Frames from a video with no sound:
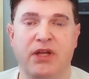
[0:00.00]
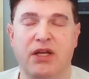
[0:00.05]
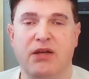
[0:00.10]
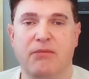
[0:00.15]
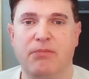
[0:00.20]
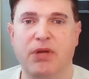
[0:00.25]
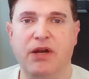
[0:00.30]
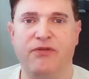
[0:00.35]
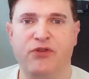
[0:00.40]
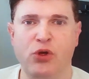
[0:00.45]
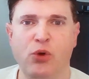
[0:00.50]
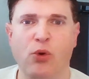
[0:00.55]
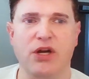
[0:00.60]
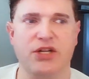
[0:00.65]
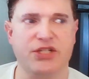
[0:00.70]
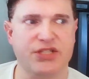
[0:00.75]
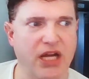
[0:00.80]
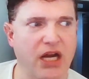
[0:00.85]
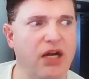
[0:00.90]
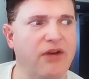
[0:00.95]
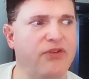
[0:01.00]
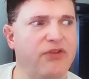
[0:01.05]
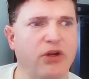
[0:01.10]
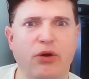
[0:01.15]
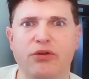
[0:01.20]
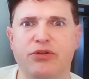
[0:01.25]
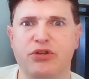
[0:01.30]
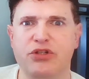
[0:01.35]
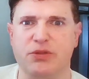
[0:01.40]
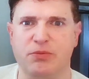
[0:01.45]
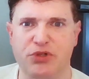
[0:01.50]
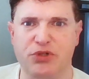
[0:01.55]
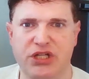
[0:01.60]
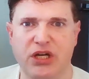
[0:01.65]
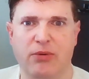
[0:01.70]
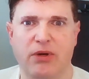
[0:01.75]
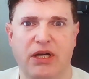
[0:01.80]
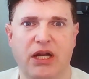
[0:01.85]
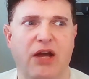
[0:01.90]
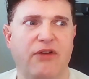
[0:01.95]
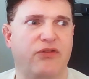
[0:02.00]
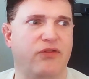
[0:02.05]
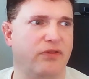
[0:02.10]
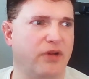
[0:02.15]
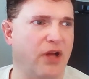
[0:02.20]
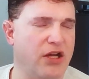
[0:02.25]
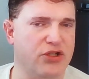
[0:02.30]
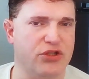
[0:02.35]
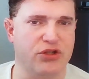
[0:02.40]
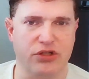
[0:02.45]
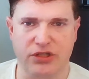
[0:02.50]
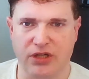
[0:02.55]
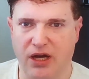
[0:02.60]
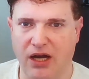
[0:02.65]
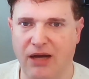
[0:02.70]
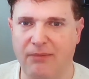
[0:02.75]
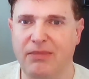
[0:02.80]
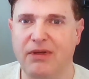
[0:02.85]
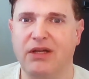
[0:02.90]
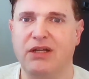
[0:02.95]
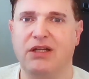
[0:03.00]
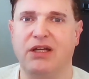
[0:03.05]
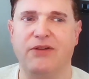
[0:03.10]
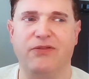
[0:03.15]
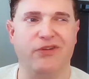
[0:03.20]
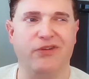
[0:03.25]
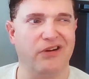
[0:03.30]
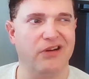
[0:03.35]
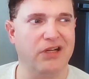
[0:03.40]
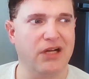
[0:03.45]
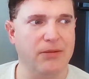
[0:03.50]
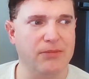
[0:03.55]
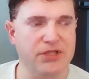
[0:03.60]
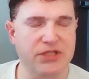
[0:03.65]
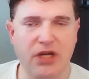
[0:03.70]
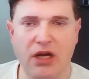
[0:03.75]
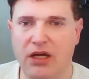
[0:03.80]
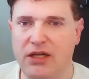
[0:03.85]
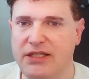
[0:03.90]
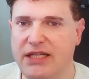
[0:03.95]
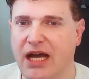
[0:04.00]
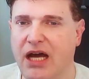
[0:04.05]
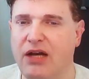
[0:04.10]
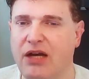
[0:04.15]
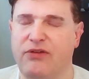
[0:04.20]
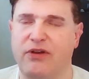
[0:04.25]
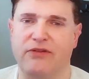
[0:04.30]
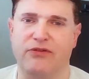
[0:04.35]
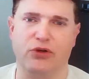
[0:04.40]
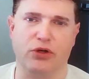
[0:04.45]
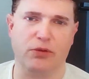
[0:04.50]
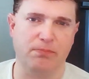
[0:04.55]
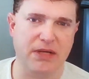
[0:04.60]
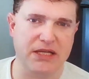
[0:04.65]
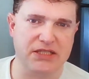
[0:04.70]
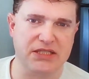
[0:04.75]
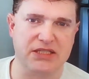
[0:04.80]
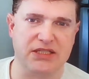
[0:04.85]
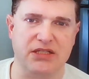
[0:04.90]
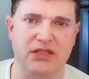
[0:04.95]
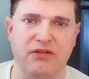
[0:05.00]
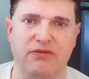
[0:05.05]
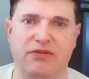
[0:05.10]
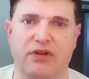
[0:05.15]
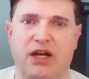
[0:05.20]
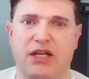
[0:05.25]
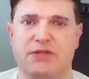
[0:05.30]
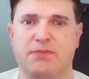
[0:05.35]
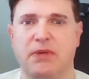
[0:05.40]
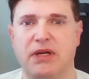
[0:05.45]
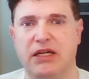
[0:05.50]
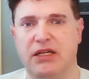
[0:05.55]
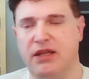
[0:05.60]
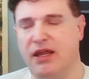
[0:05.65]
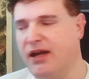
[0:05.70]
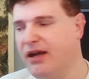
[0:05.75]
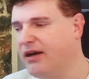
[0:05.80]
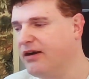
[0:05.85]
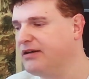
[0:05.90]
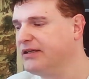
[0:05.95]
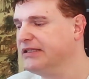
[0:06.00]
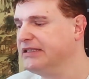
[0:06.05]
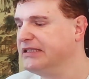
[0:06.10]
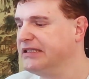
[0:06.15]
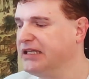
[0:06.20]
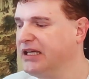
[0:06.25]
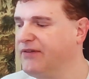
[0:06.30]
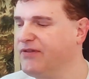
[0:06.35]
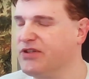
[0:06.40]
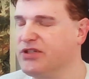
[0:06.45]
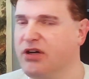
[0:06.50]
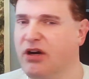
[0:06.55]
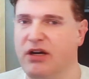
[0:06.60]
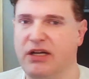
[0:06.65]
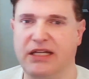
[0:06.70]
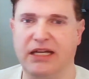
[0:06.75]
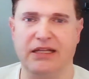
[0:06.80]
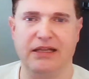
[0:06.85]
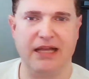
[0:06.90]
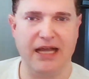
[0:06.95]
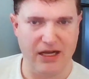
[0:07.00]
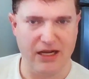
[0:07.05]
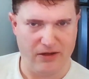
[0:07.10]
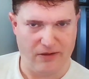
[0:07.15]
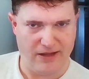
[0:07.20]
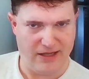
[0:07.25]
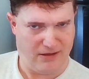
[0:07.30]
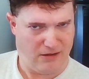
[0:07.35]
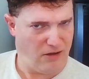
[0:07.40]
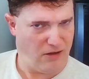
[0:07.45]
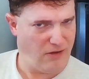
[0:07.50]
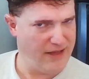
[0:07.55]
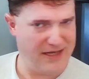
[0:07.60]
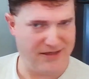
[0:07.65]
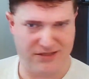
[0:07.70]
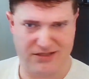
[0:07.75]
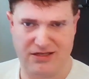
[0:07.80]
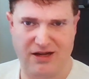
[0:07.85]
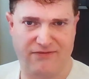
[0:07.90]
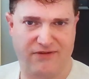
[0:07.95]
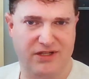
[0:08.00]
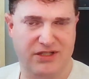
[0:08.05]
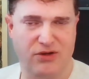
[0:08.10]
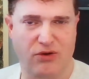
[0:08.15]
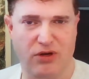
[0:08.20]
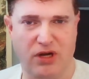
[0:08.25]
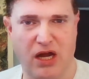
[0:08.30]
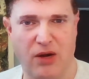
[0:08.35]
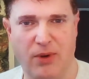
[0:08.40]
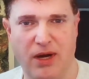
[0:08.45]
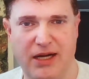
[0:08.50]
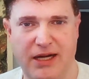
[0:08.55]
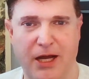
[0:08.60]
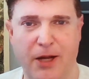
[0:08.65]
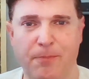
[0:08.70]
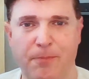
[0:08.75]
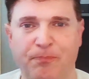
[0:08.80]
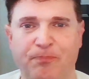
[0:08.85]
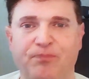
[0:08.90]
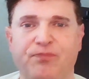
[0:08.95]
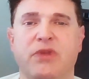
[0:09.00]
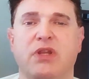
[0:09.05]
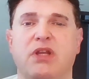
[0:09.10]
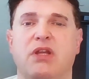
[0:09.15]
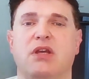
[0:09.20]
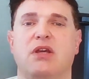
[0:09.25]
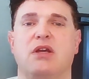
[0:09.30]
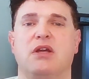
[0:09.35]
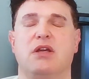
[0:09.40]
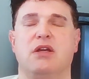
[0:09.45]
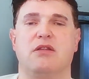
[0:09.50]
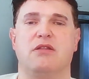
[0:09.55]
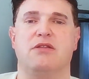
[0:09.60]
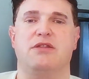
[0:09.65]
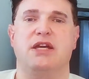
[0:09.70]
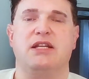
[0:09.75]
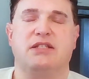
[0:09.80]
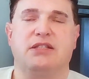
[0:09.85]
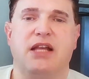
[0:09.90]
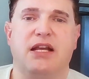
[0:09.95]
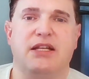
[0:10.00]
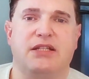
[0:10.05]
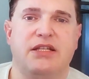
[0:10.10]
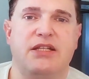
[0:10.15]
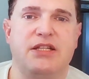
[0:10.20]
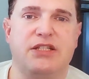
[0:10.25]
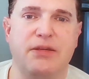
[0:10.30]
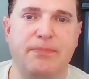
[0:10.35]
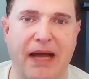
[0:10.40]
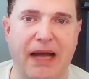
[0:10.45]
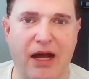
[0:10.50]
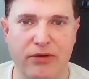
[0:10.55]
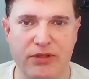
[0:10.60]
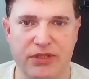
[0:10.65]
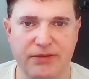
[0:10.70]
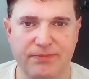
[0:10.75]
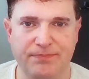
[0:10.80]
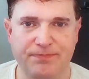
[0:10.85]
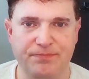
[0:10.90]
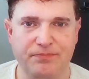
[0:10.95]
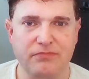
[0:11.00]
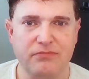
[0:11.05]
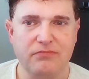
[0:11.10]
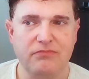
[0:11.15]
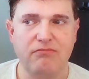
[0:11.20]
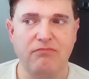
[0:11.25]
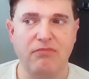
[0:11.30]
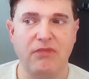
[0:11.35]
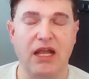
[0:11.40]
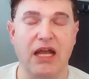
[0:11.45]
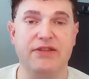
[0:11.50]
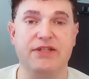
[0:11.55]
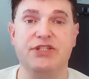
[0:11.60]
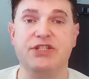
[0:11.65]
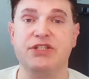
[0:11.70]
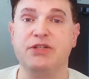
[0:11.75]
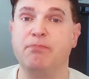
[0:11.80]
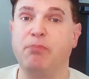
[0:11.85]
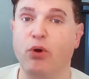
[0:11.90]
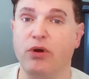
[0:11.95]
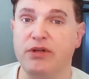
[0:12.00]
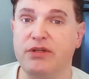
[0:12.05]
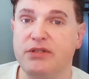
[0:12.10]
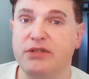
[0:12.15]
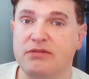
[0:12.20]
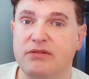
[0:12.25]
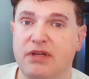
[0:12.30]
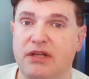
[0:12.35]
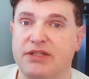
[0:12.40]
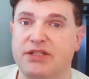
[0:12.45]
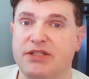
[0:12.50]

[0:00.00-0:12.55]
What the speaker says: But if you are scared, if you're going through some shit right now, if you've lost your job, if your income's gone down, if you have your own business and you've lost money there, if it's hard to get laid, all that stuff that's going on right now, this lesson is about, and this is important, and this